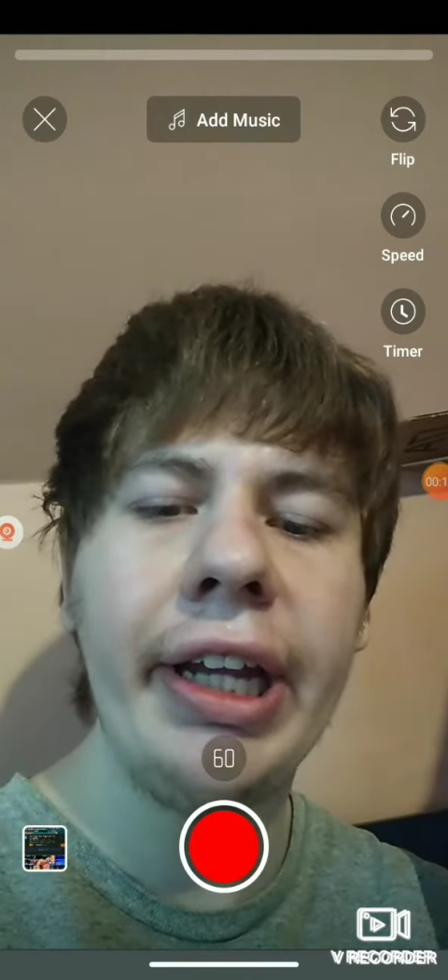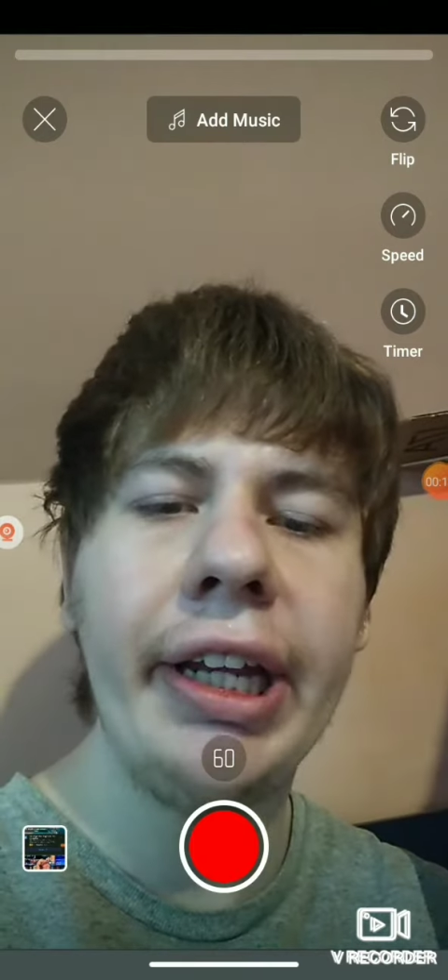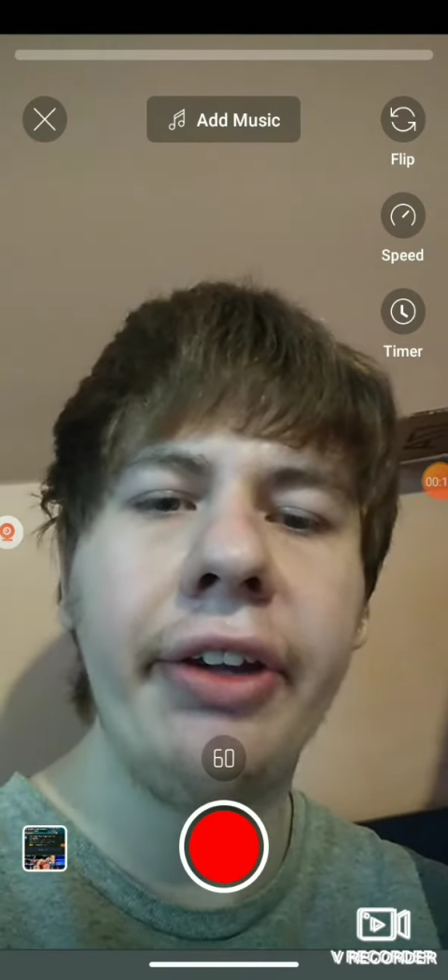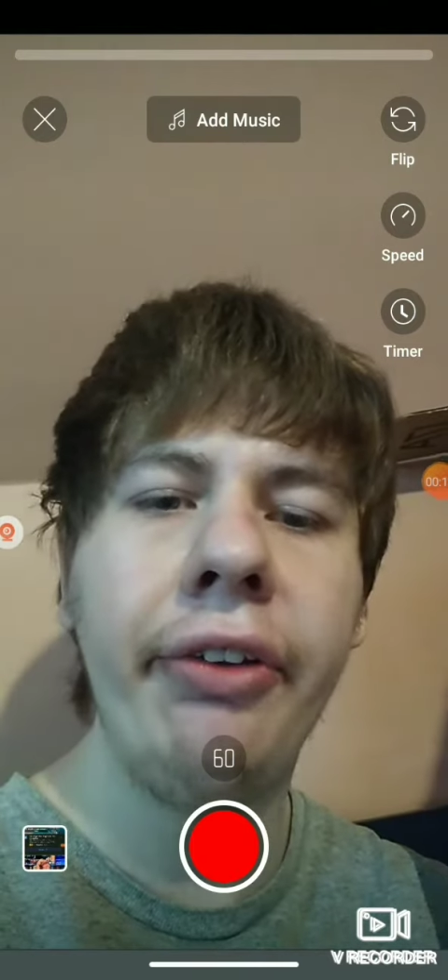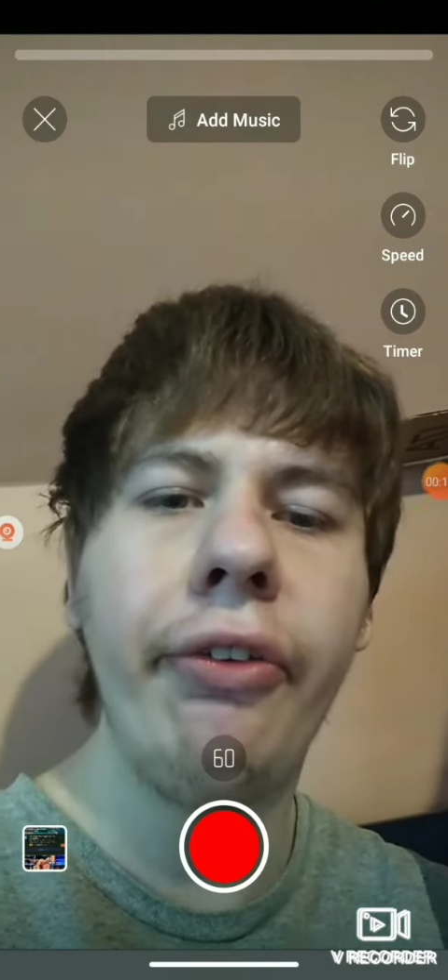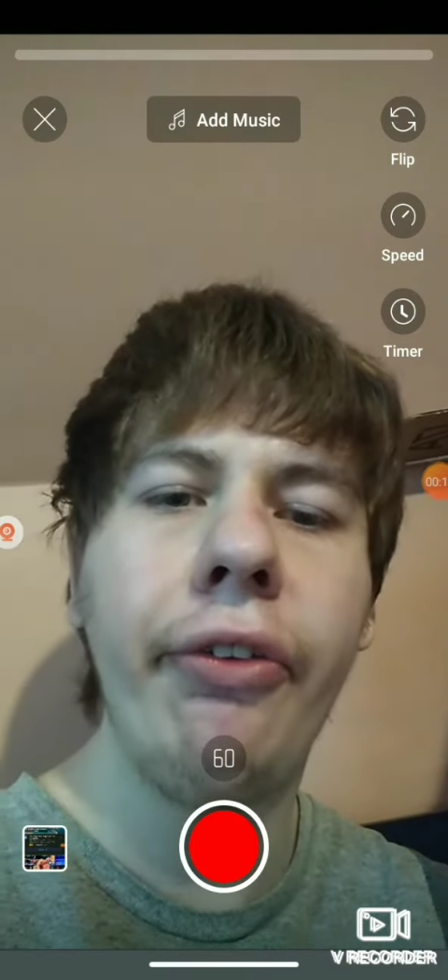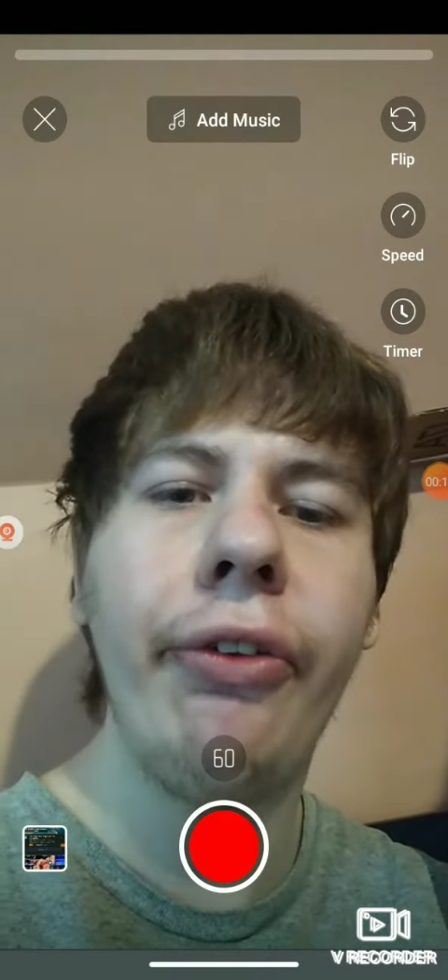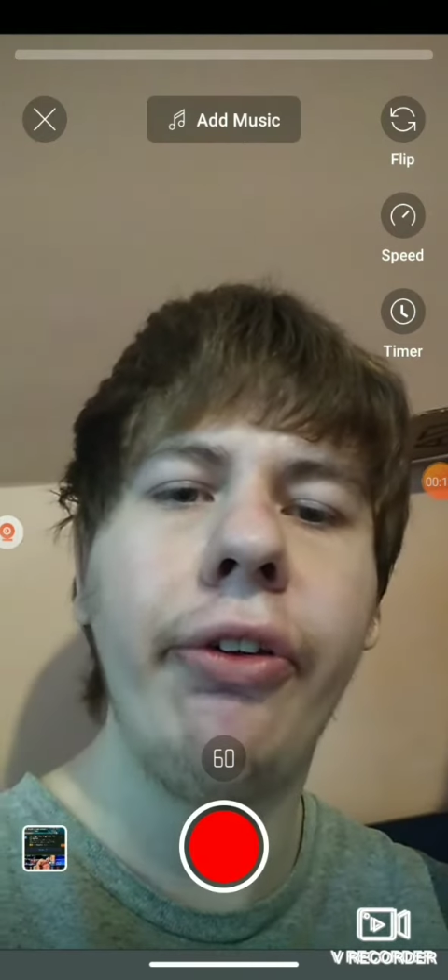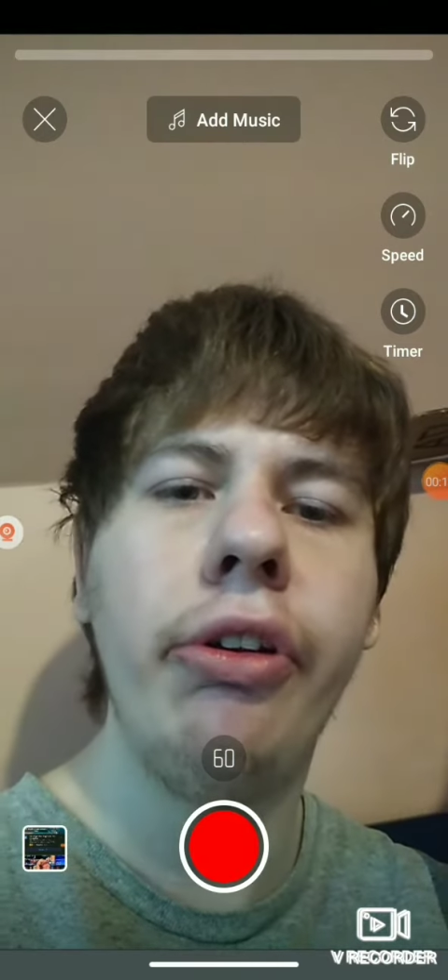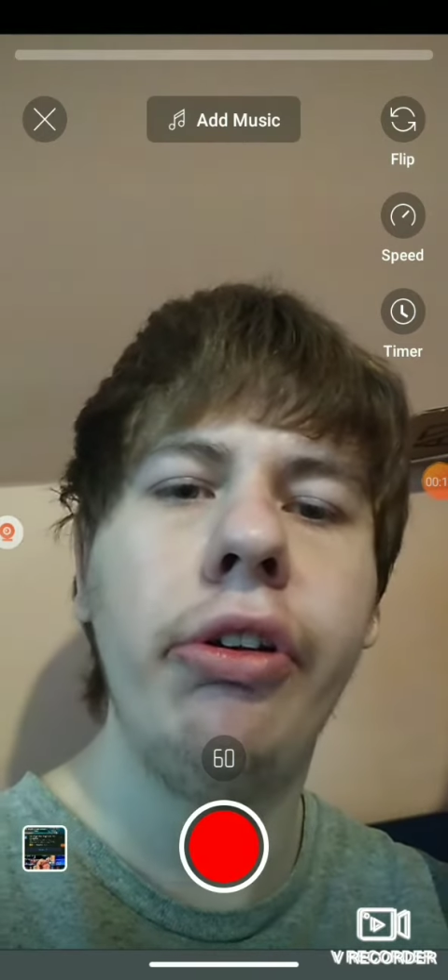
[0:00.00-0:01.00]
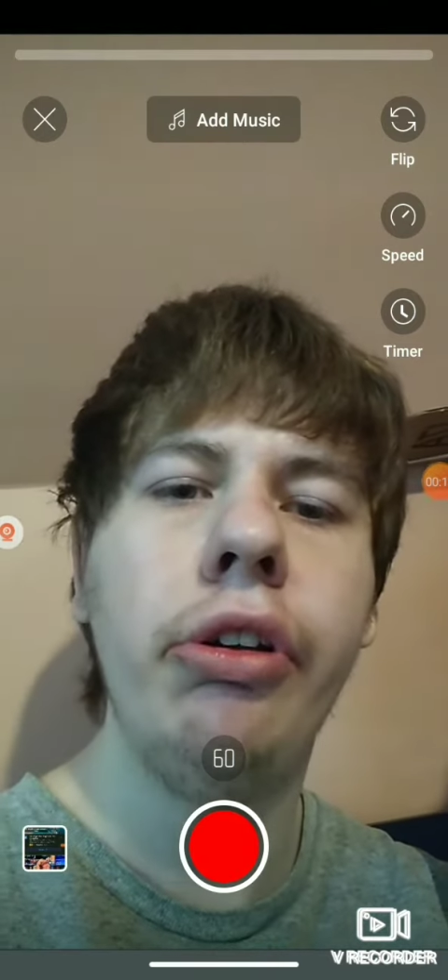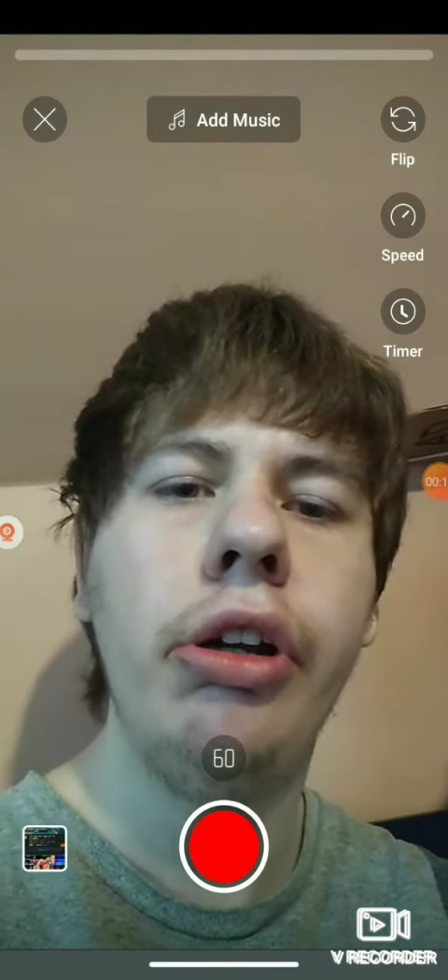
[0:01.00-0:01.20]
15 seconds.